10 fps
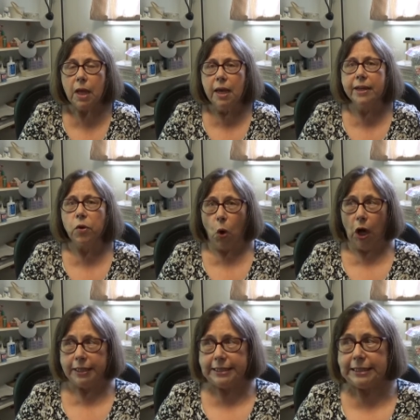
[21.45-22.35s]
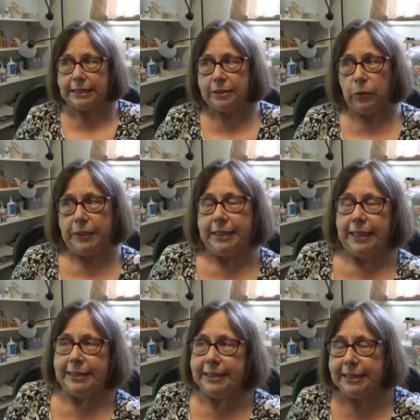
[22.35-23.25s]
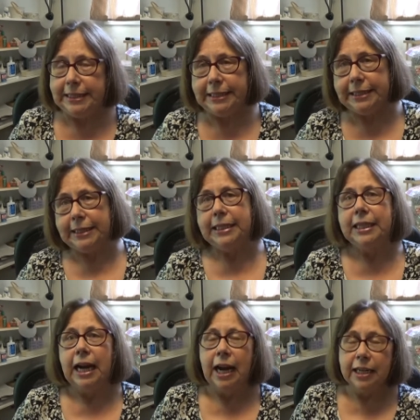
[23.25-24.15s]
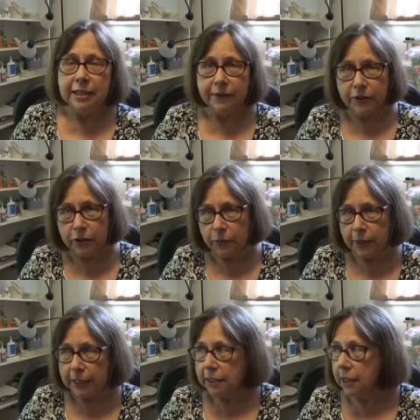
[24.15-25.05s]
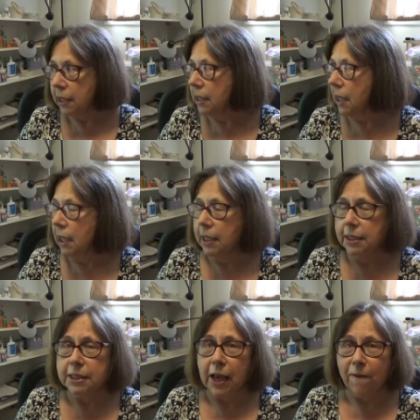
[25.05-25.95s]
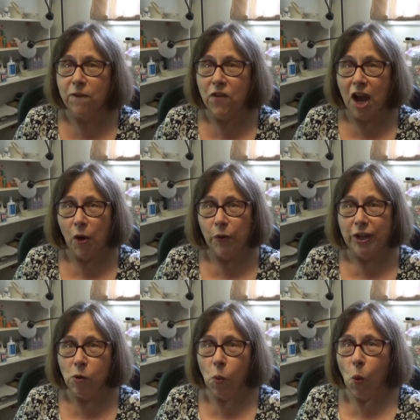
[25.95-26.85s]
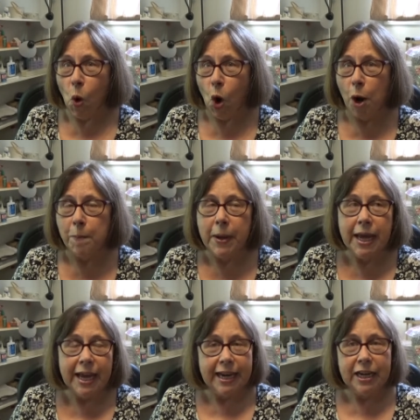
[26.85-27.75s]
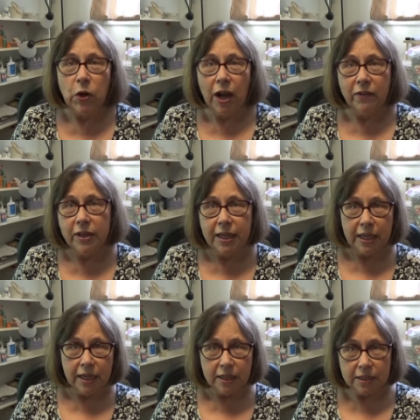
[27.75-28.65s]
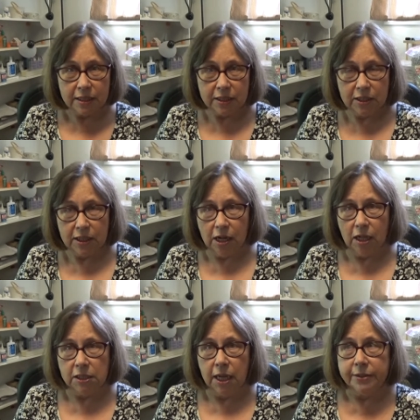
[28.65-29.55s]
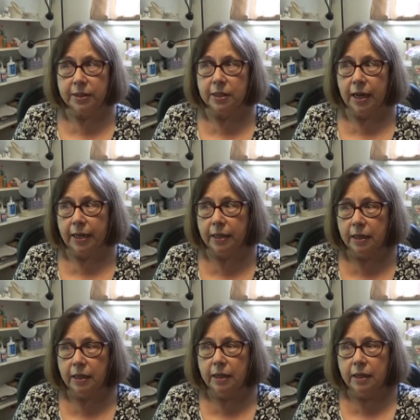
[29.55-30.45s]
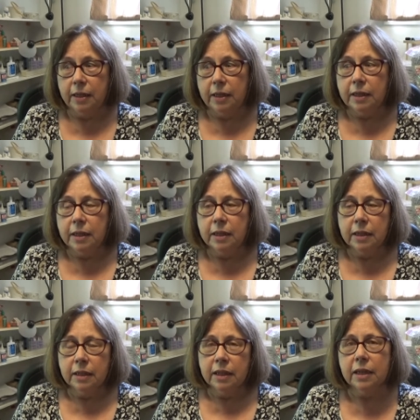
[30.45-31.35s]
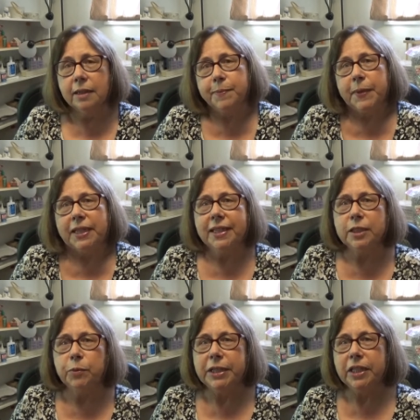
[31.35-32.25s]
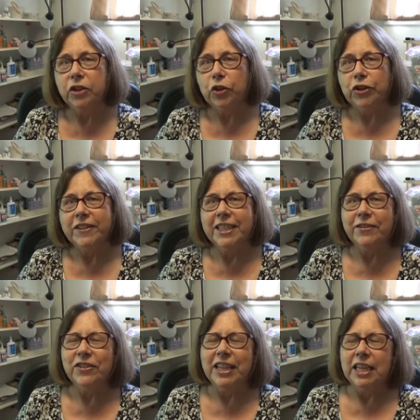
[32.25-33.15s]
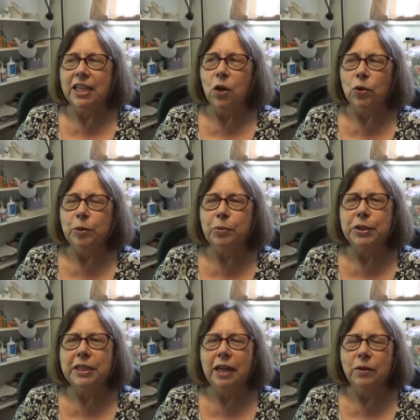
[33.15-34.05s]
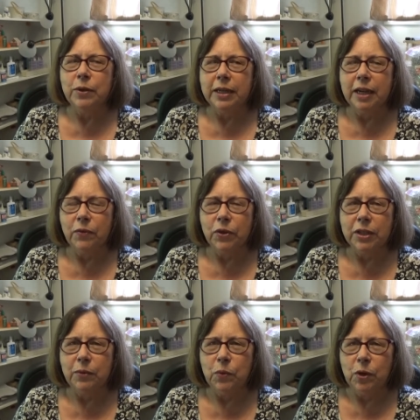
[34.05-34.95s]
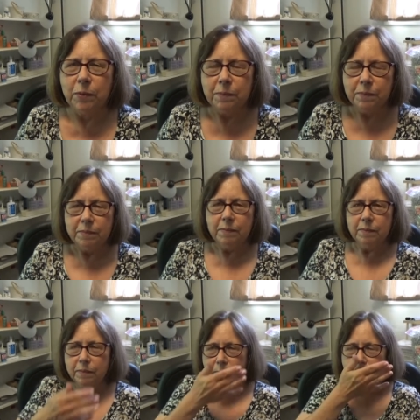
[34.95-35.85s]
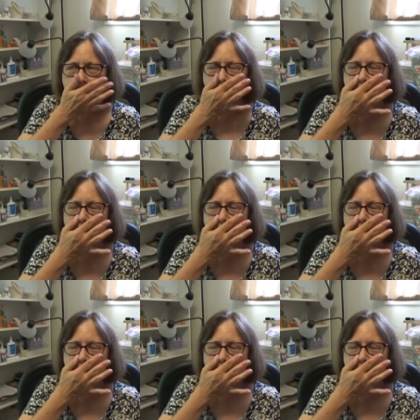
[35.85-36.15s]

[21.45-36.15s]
It's August 2019. I live in New England. It's very warm, and I don't have any air conditioning on yet today. I like to be conservative and only put it on when I get really warm. I